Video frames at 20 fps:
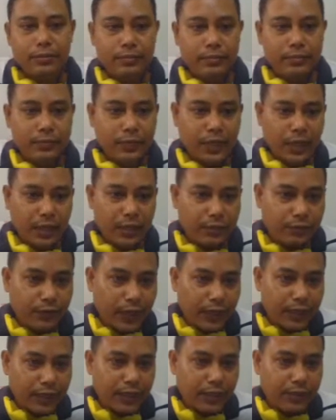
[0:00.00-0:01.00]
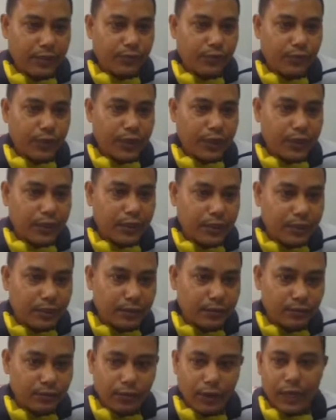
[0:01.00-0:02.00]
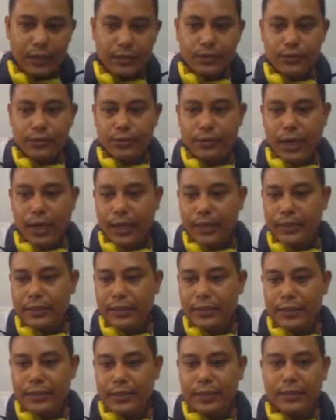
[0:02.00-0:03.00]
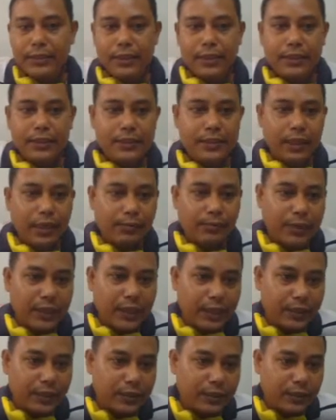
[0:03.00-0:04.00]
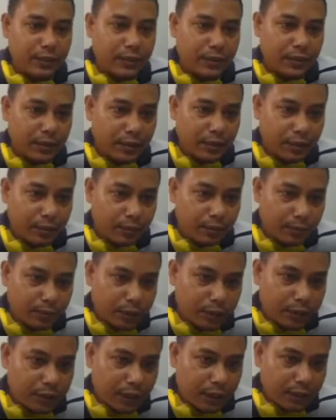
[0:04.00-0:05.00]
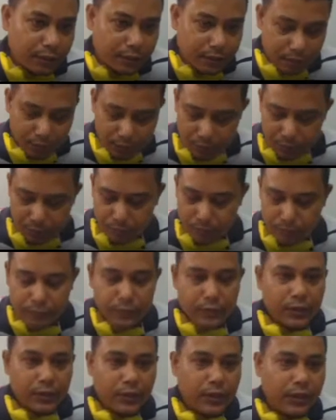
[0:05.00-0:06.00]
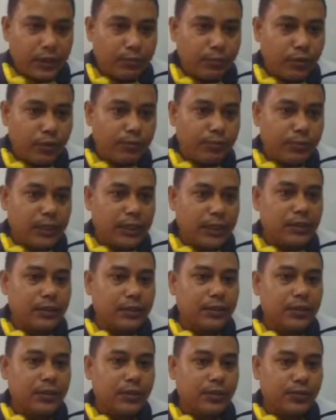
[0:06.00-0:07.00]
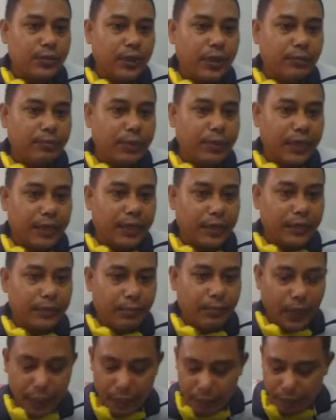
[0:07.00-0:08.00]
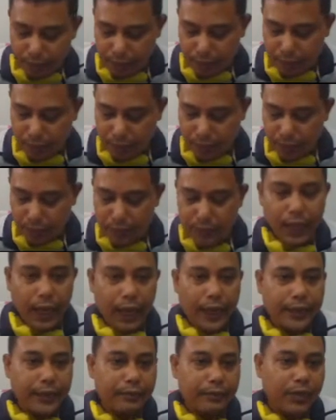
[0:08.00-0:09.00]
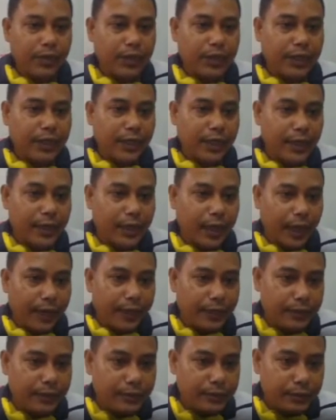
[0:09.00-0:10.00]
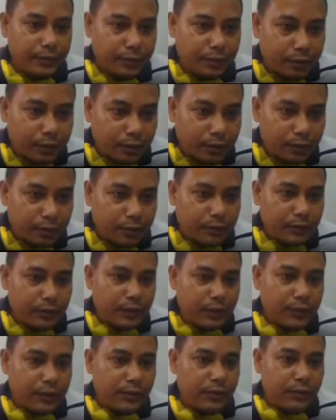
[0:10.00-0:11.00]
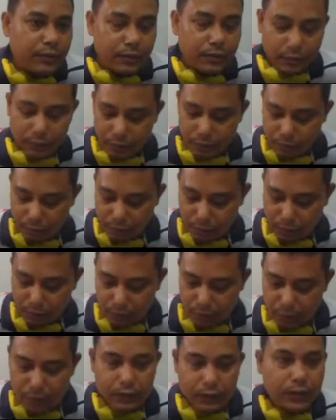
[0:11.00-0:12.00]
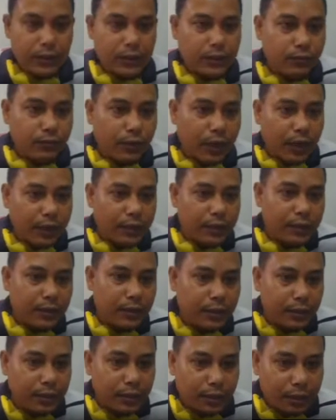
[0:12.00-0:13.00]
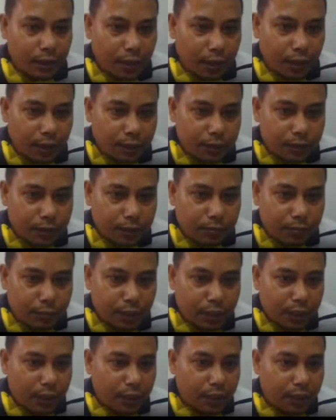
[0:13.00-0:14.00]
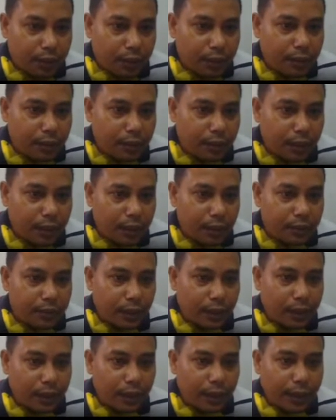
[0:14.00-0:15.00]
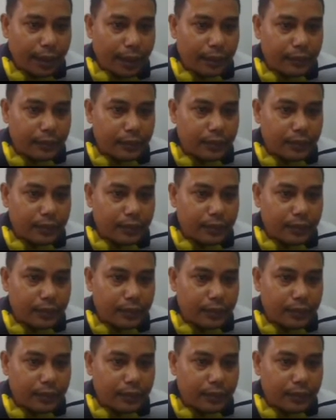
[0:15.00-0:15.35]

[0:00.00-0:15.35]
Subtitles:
In fact, if we want to write this as a determinant, we just remove this square bracket by line, vertical line. This one, and similarly at the end,